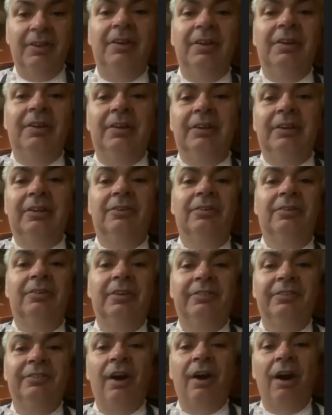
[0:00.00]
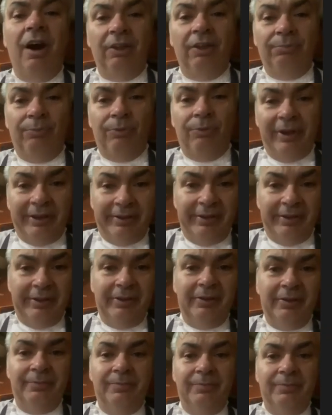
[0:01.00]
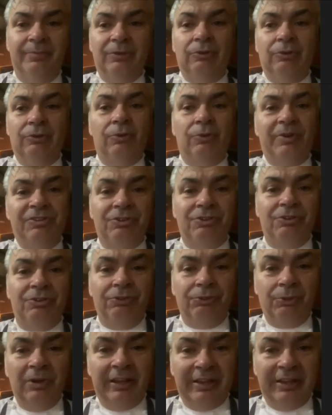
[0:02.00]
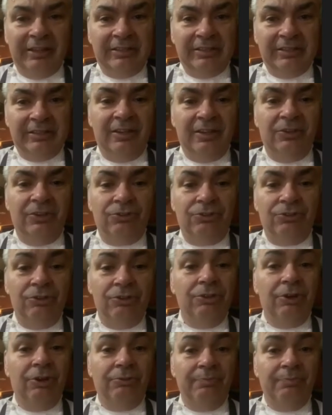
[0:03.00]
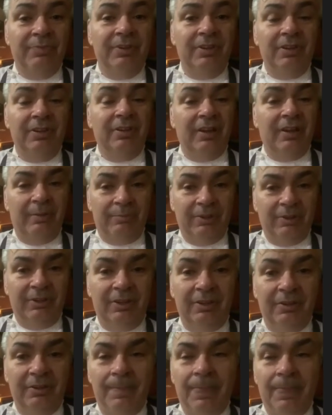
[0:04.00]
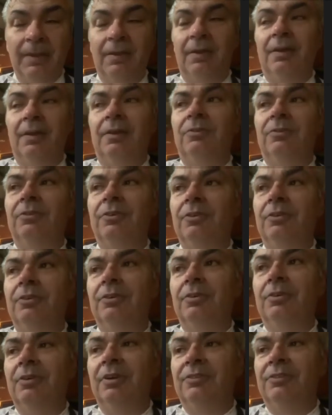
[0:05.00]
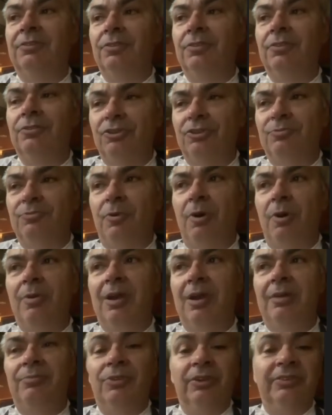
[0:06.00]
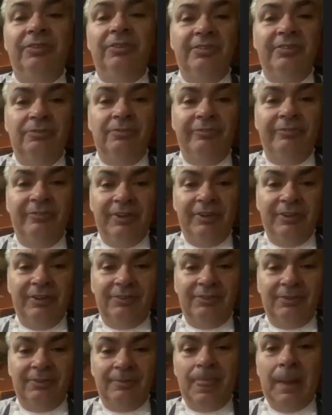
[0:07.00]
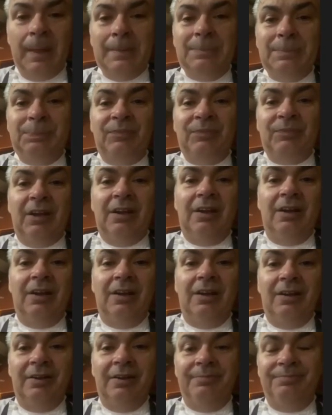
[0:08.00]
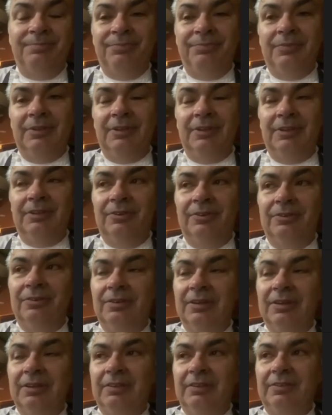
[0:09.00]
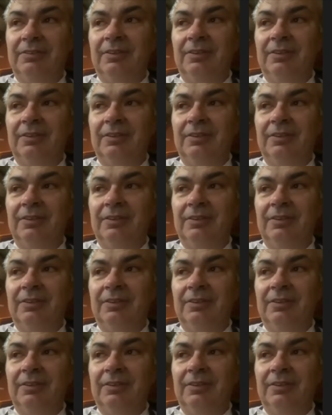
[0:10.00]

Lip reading: it's heartbreaking. In a rich country like Canada, it should not be happening. So it's a huge problem, not easy to fix. It's